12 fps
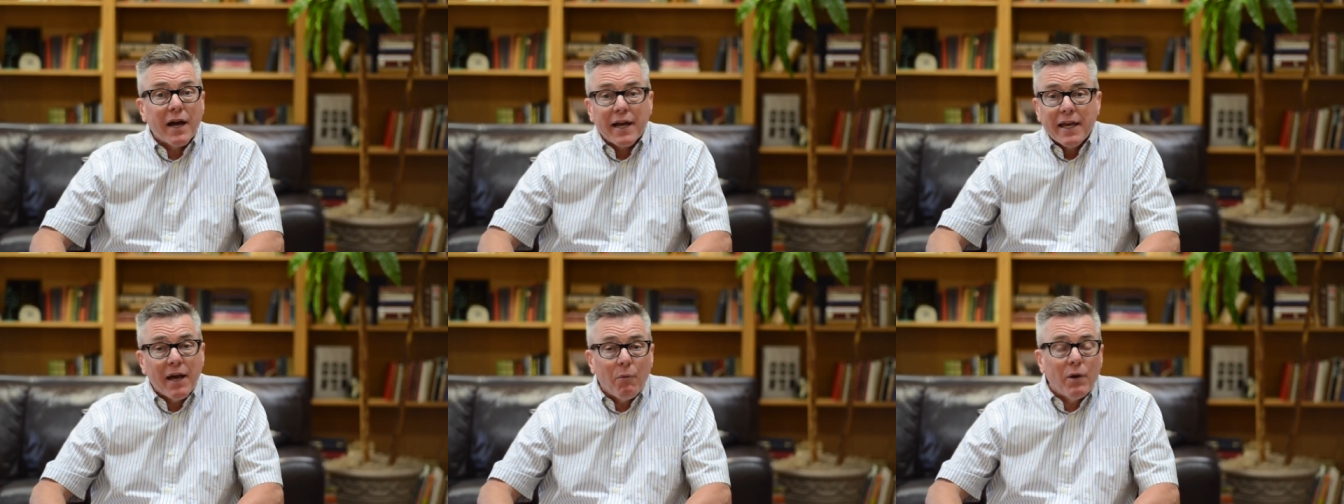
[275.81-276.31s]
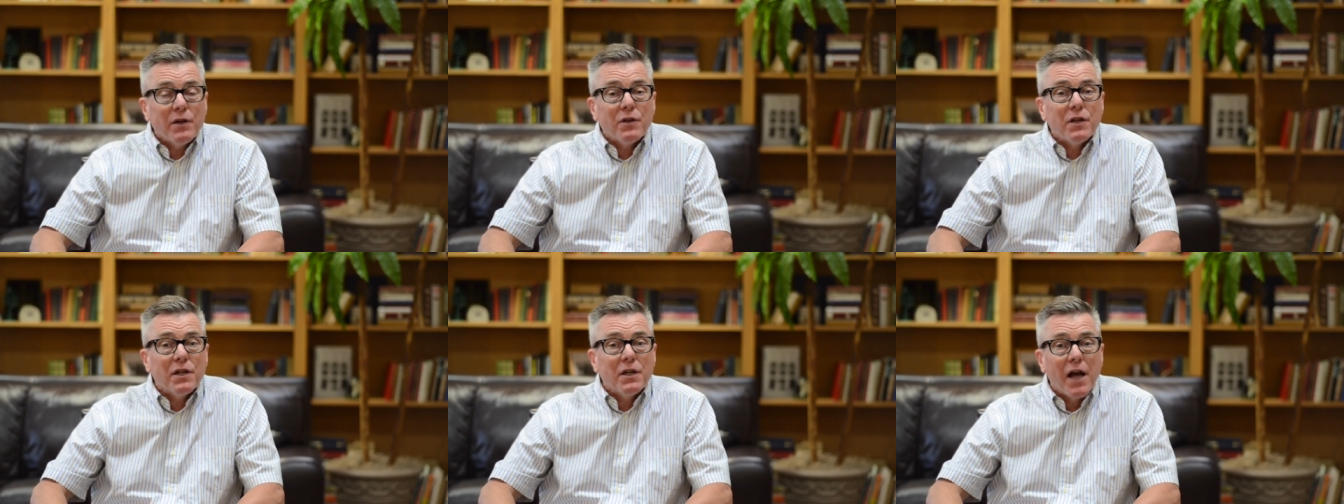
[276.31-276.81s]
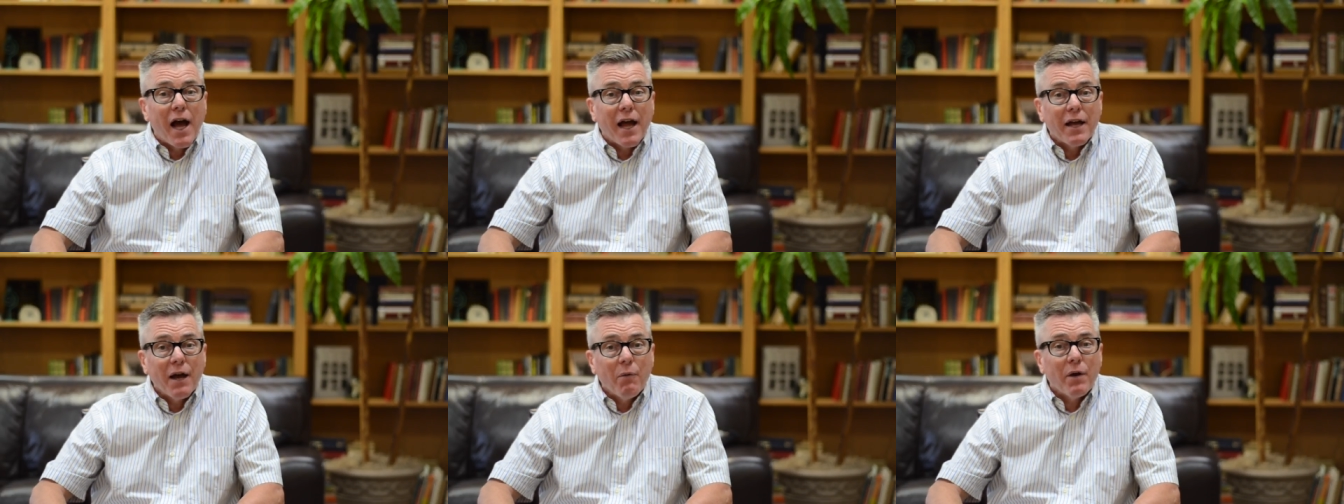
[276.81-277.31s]
I can't wait till you die.
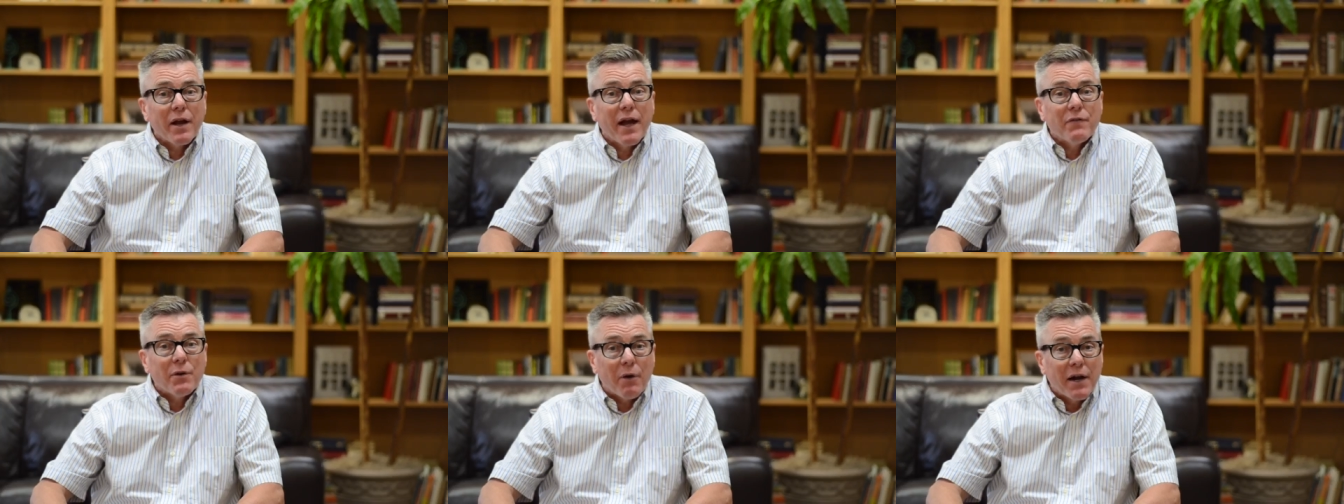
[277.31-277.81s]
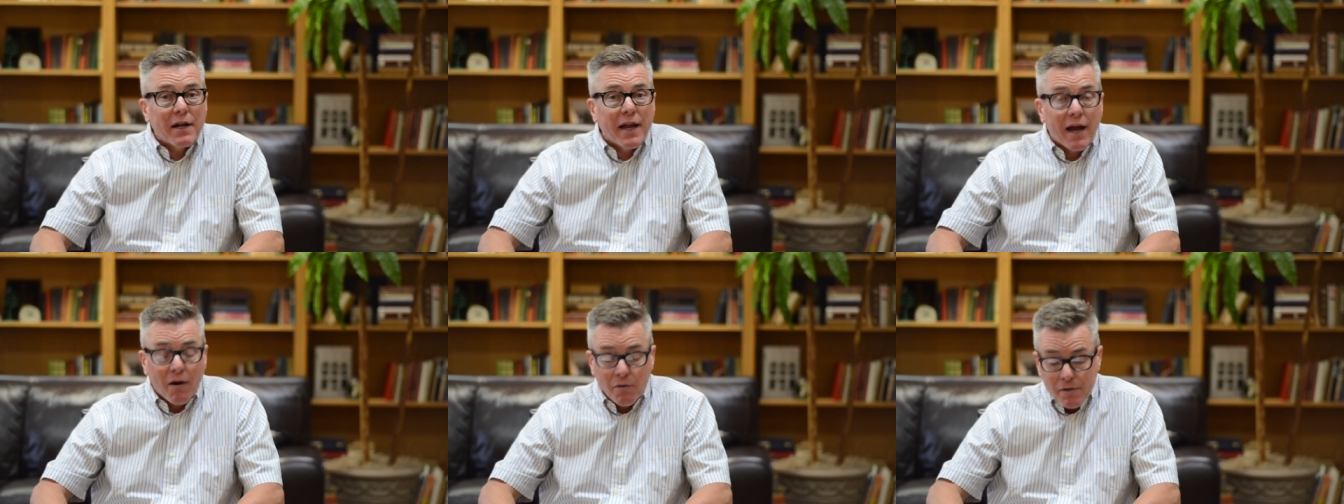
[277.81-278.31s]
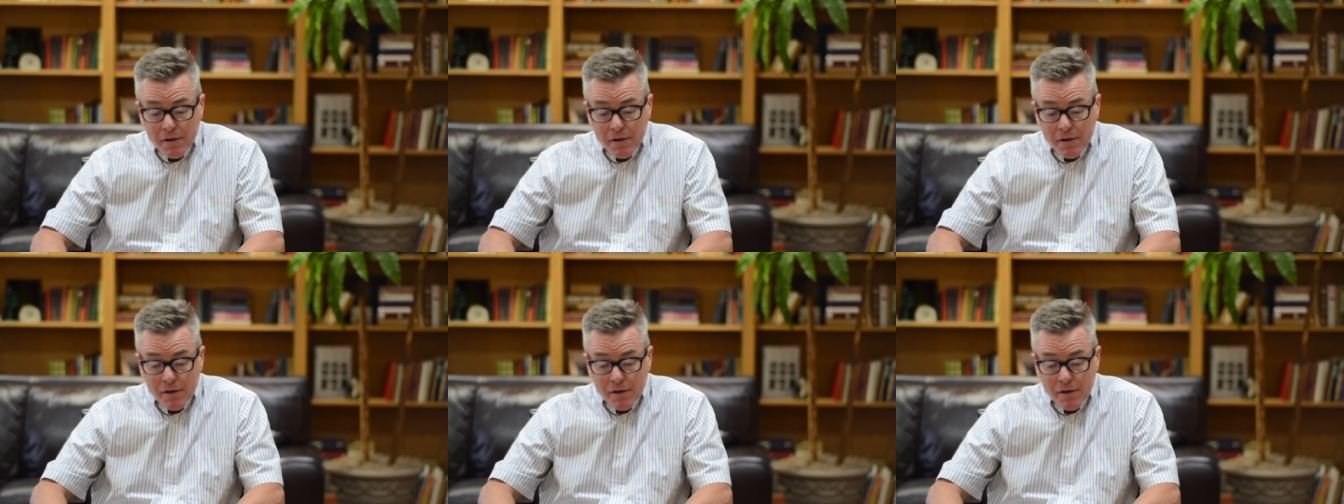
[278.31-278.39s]
I want to have you right now.